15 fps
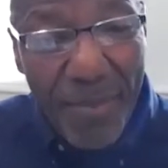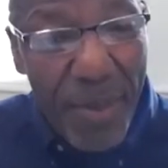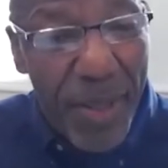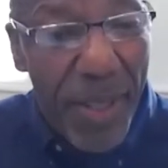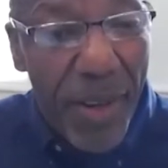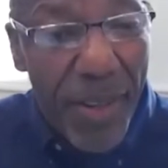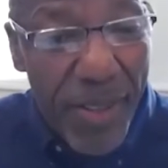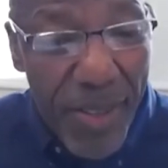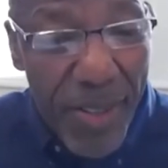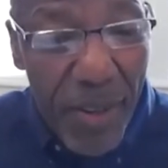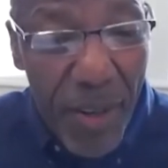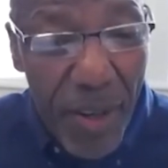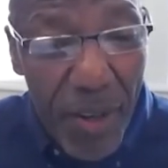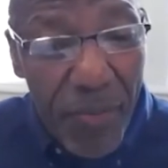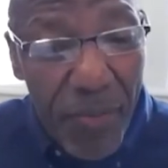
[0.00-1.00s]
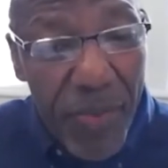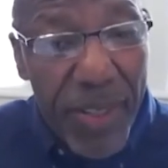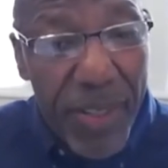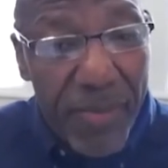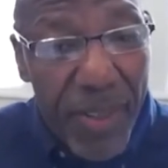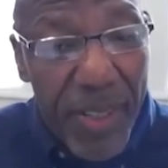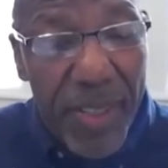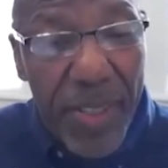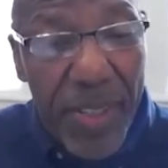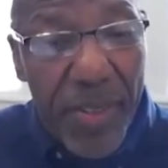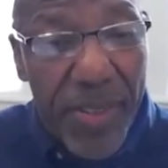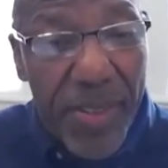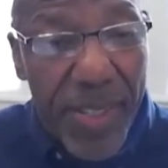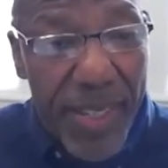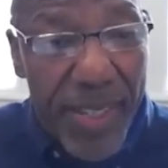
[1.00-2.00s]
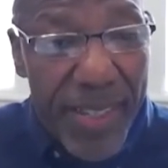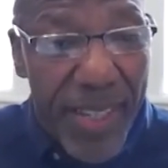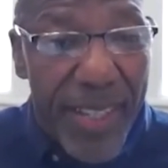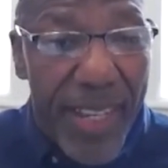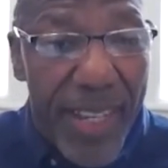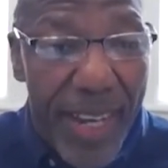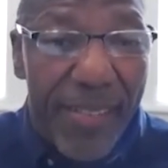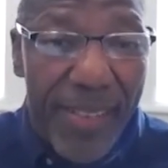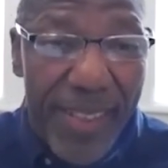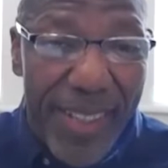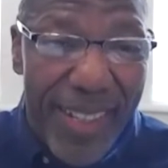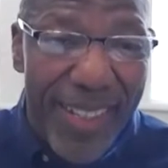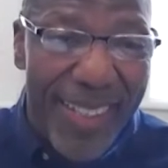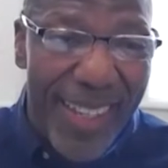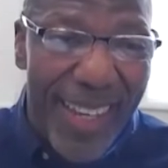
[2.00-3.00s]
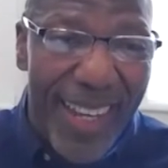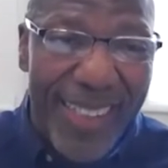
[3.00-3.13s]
but also hopefully reduce these inequities.